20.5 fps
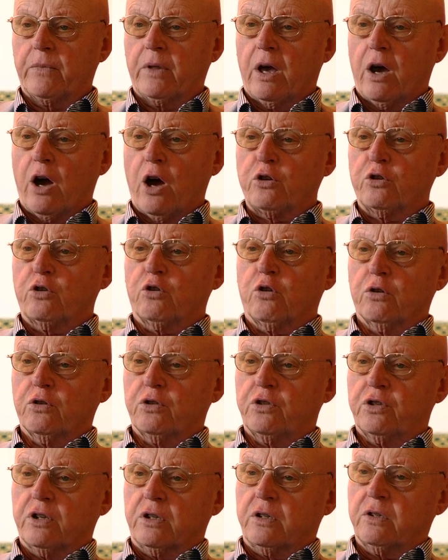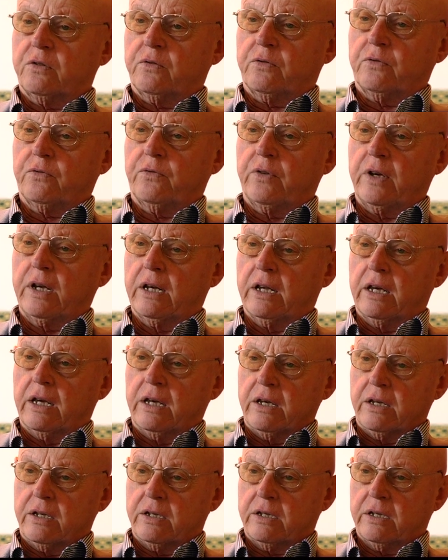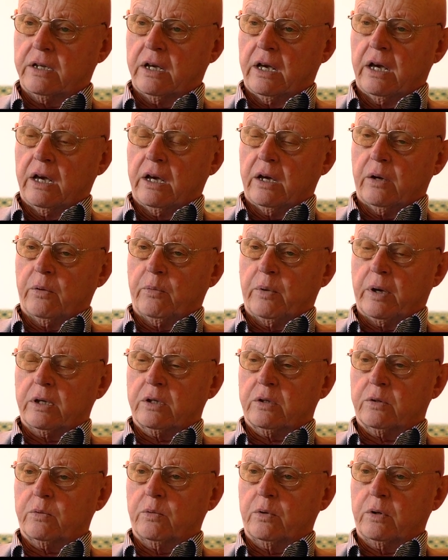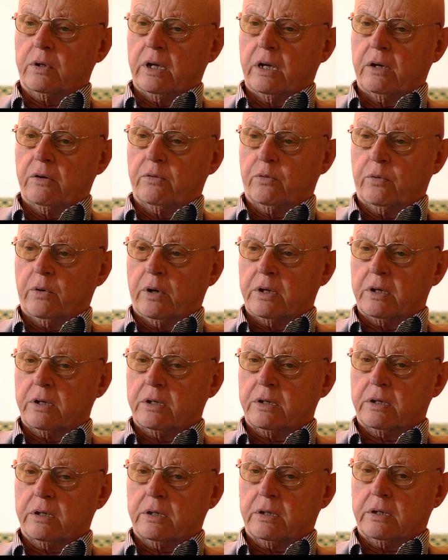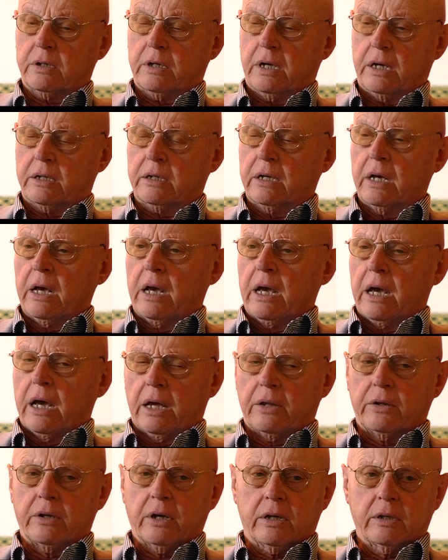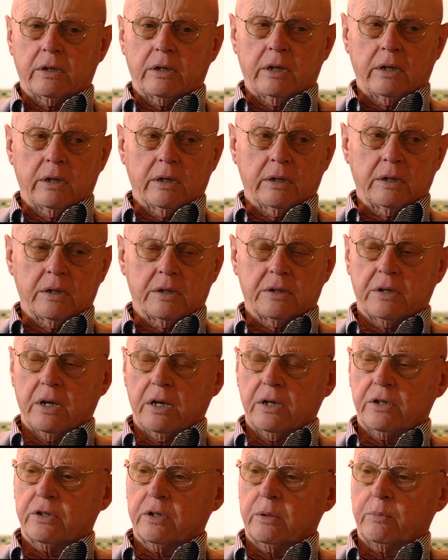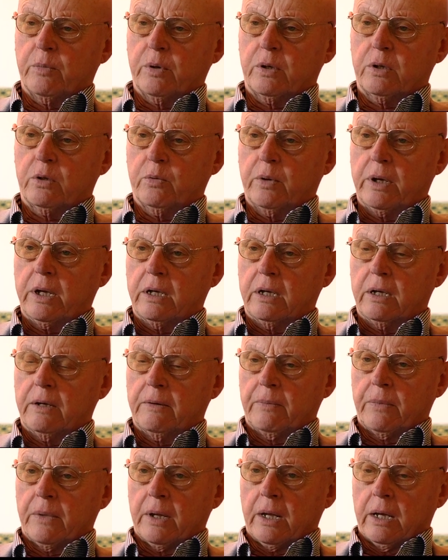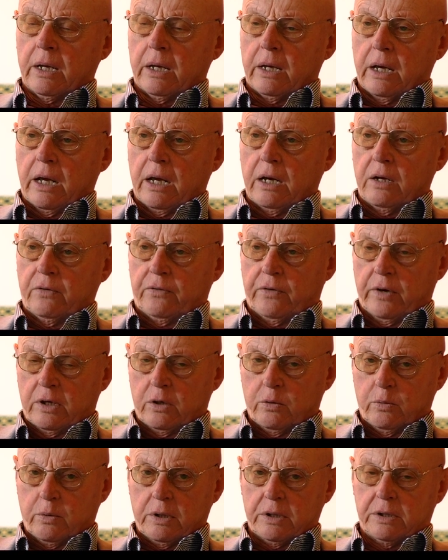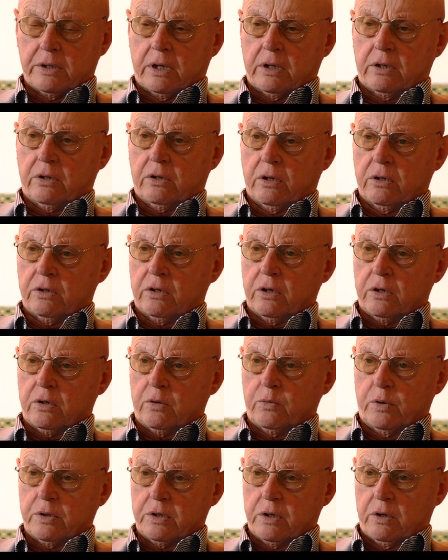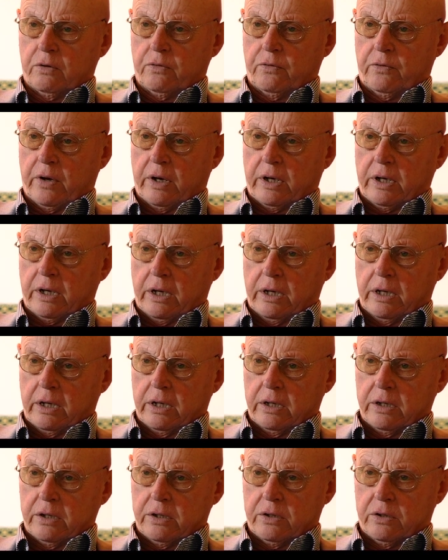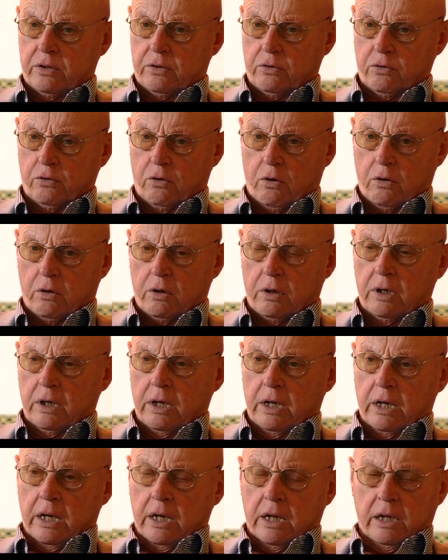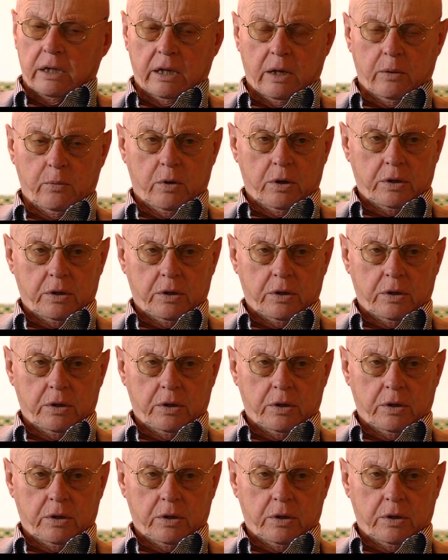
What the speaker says: unconscious feelings which would influence it. And the distinction between individuals and cultures wasn't very strong. There